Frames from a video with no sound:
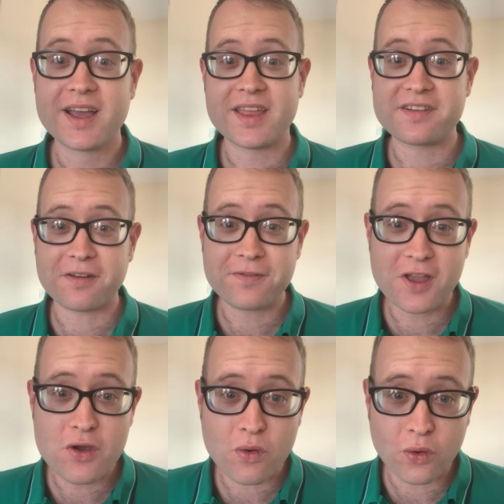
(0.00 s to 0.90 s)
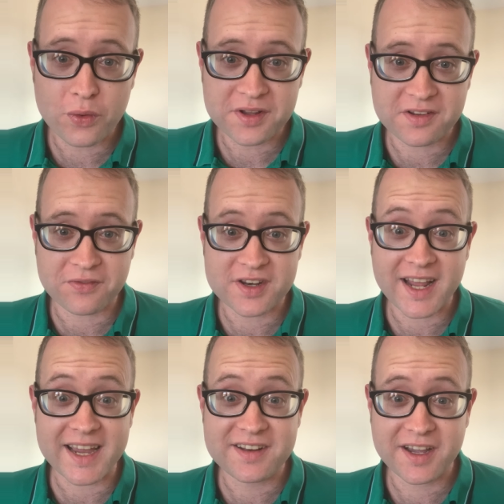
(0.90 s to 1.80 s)
There's a few orders of the
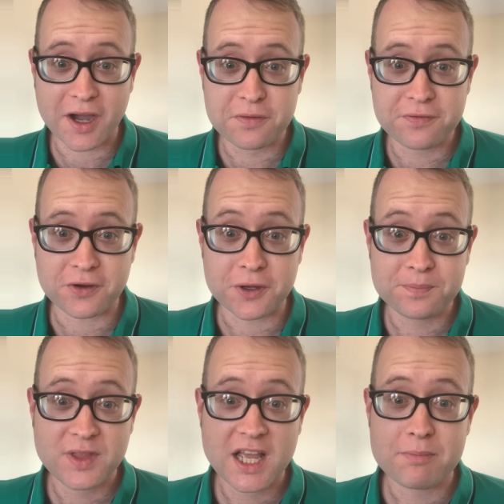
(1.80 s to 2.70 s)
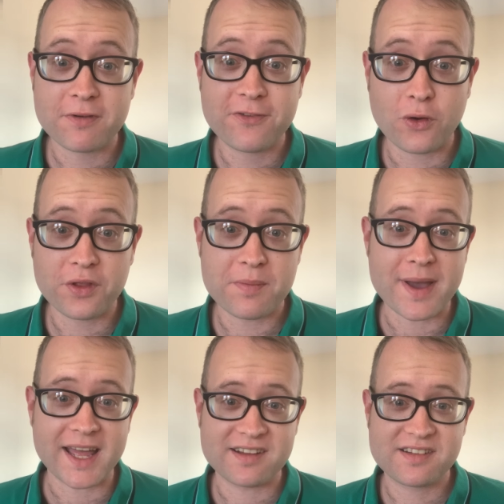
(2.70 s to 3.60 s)
day to go through before the
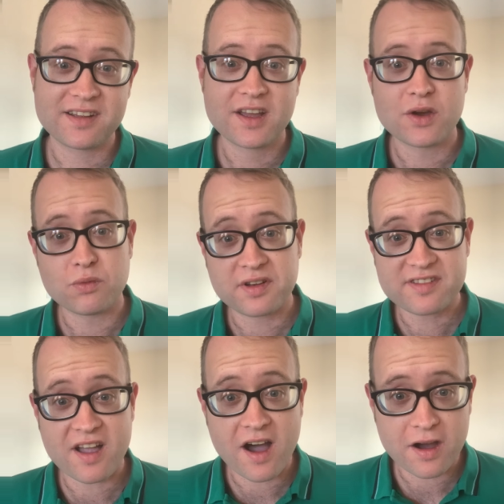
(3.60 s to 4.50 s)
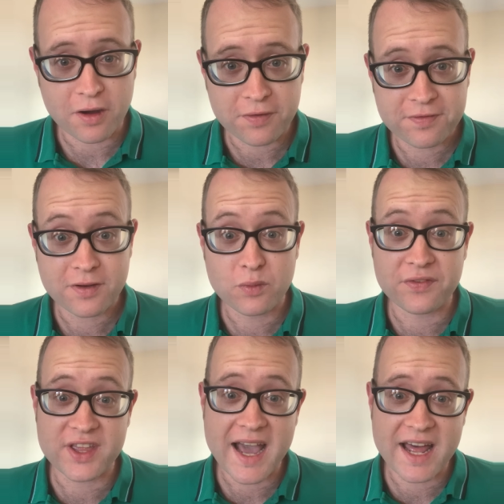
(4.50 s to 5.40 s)
bets. We'll start off with
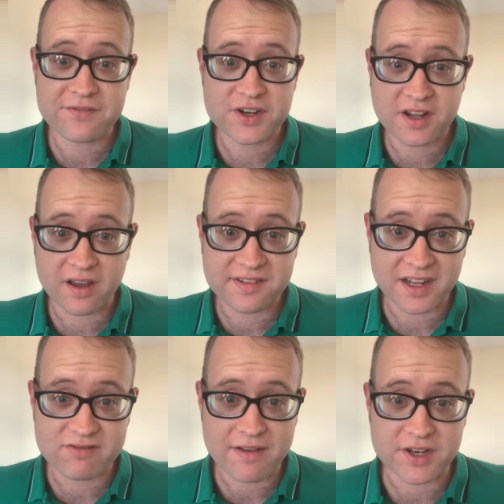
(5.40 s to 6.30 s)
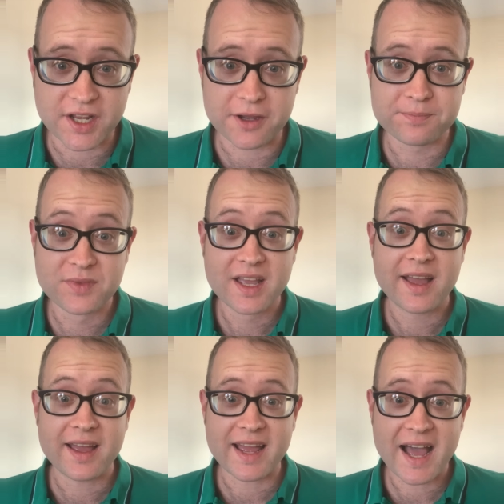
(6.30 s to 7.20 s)
the advertising revenue.
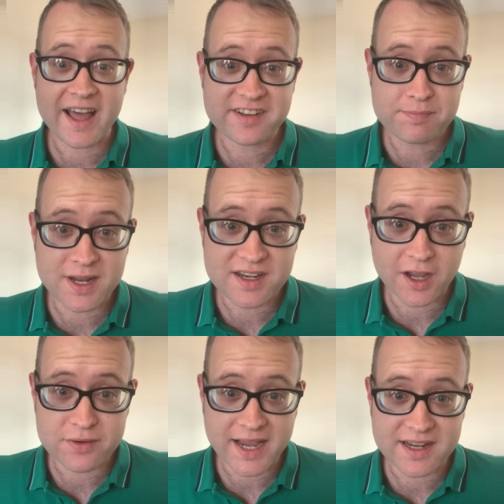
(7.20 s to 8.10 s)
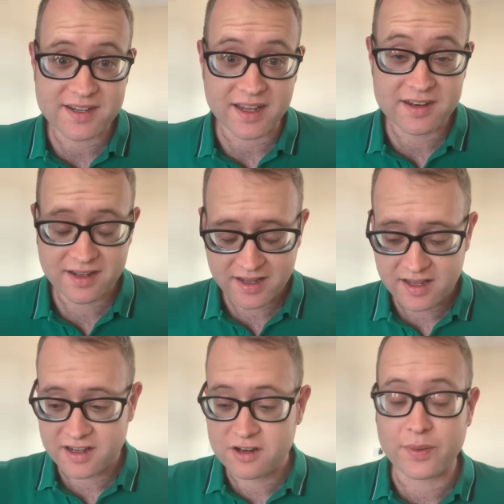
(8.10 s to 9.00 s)
It has been donated
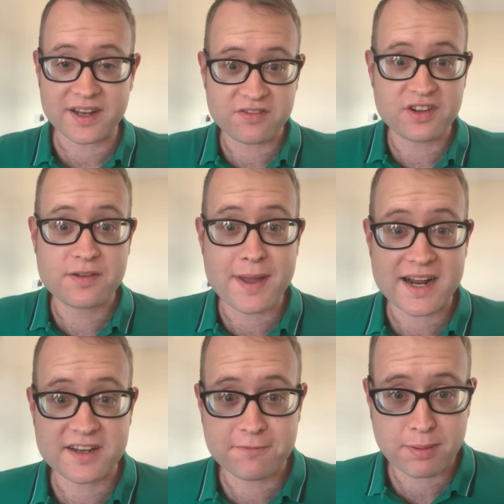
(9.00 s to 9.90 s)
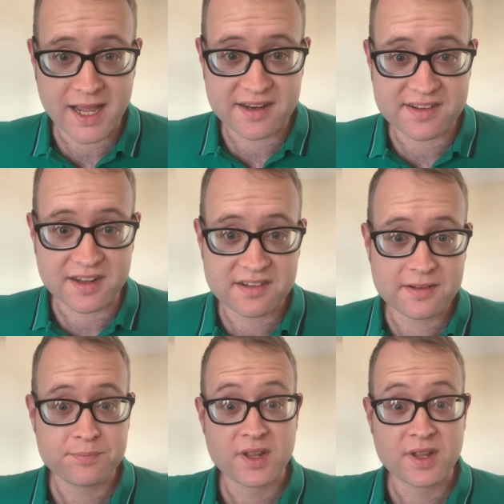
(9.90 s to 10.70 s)
to its respective places.